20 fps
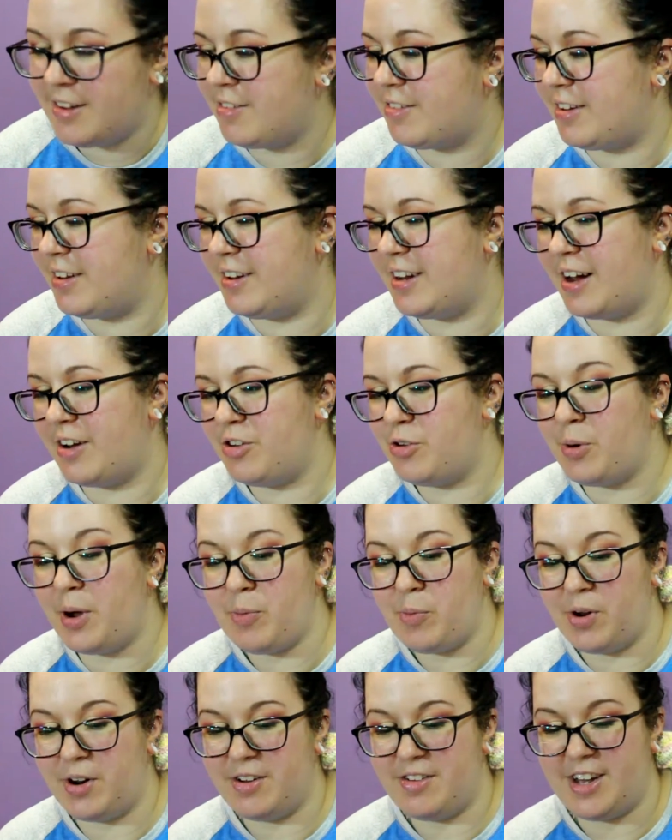See, now do
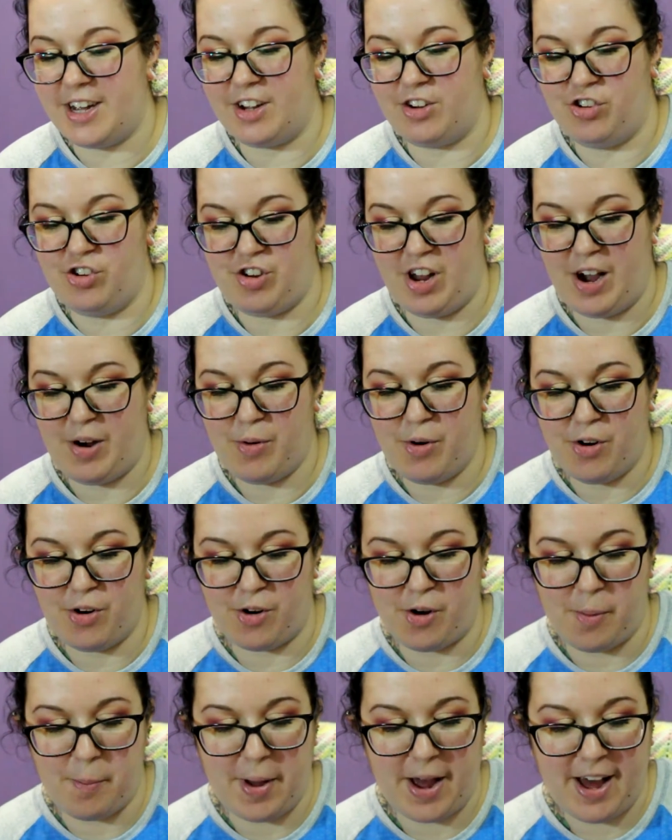I want to take a shower
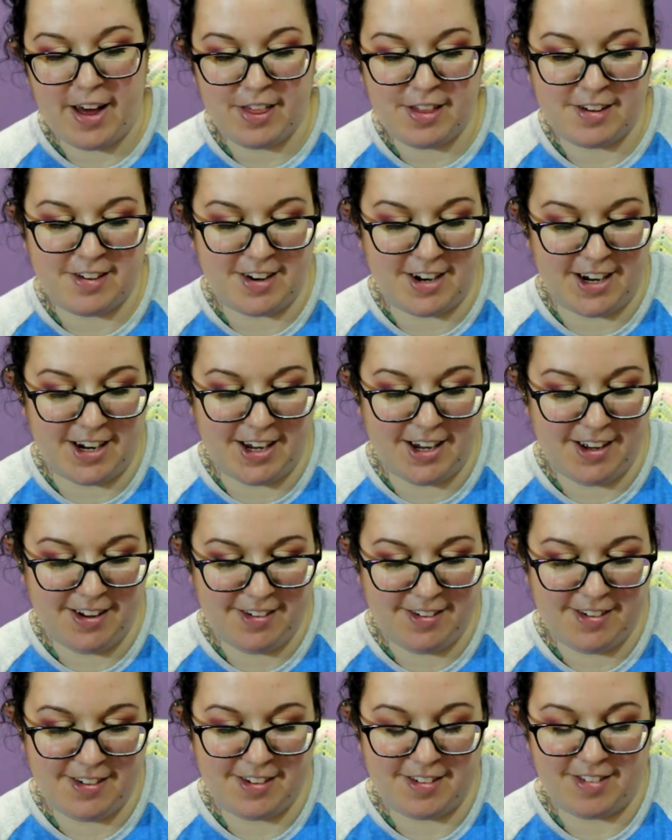or a bath tonight?
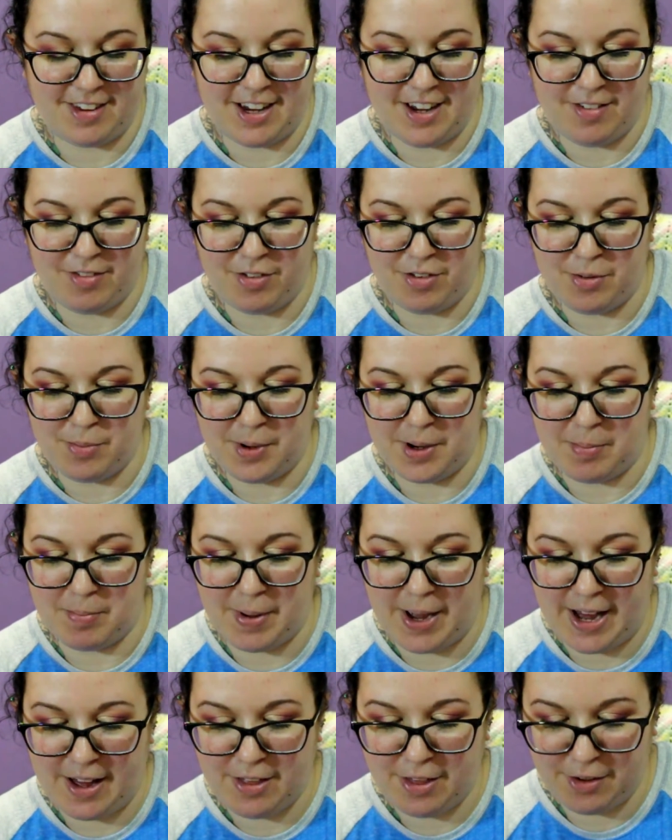I have so many
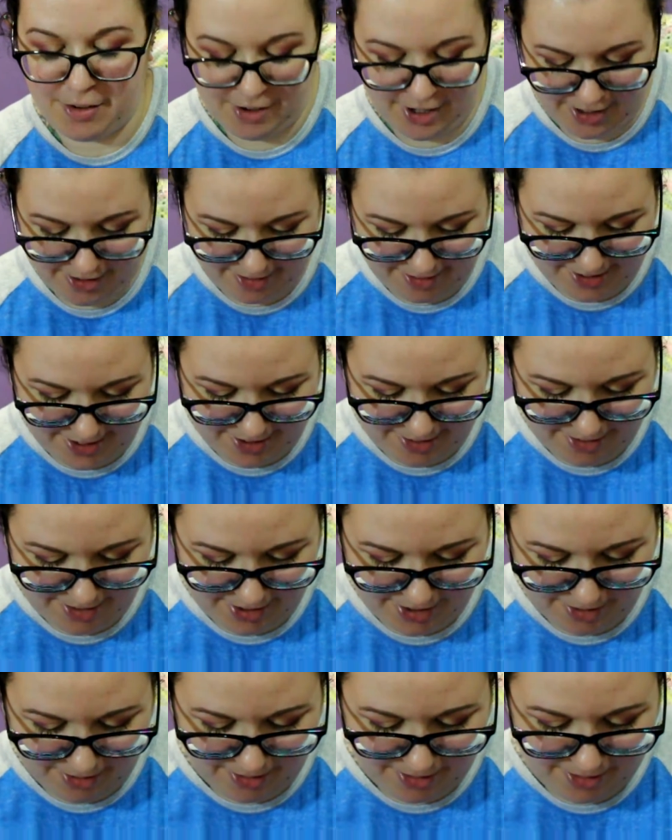bath goodies now to